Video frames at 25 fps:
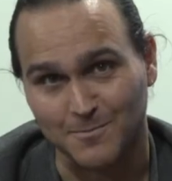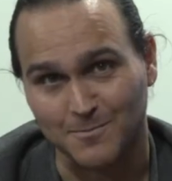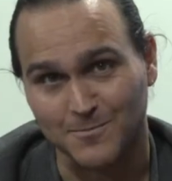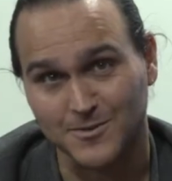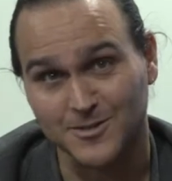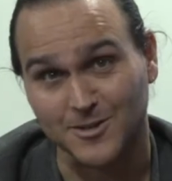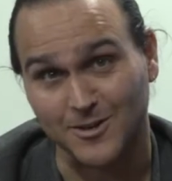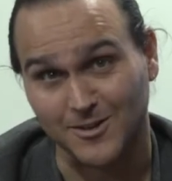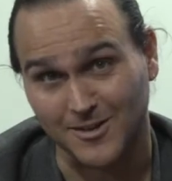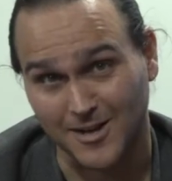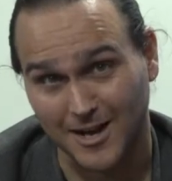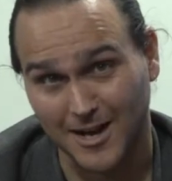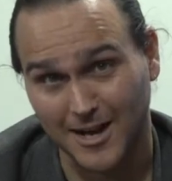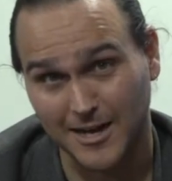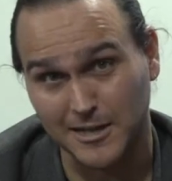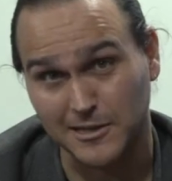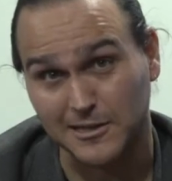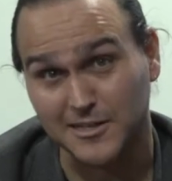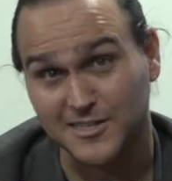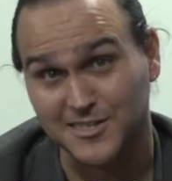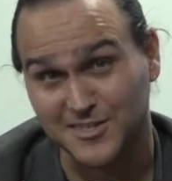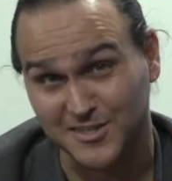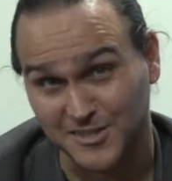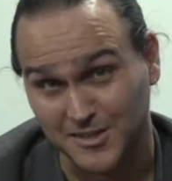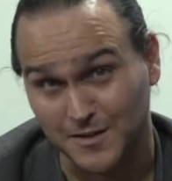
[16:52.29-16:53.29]
So guys,
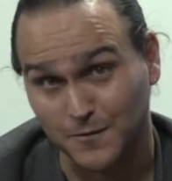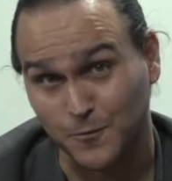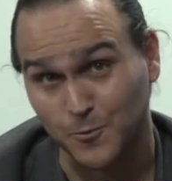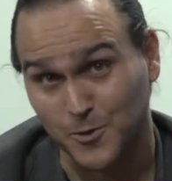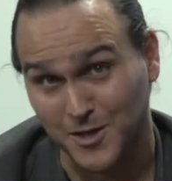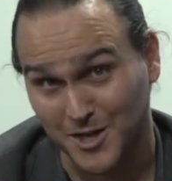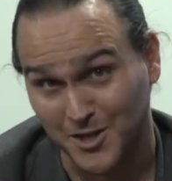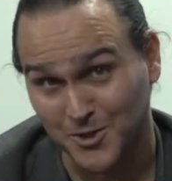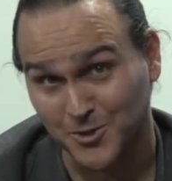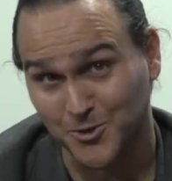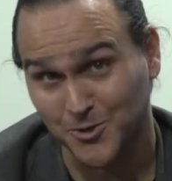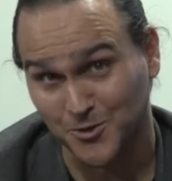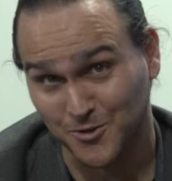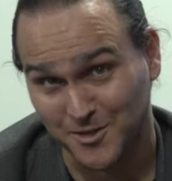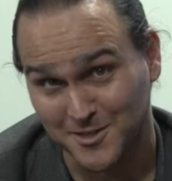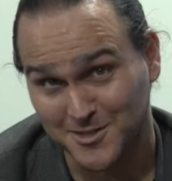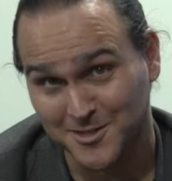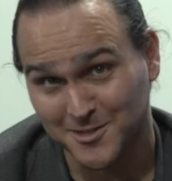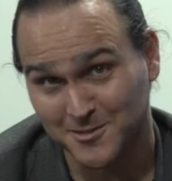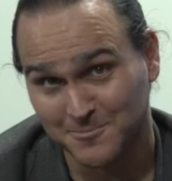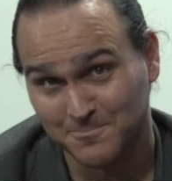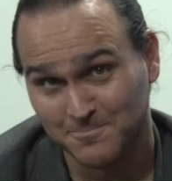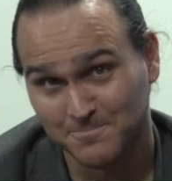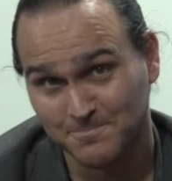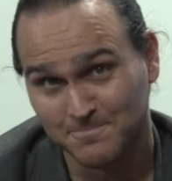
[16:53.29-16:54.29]
let's see if we can do
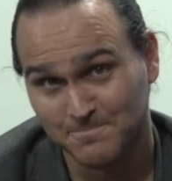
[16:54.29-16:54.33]
this.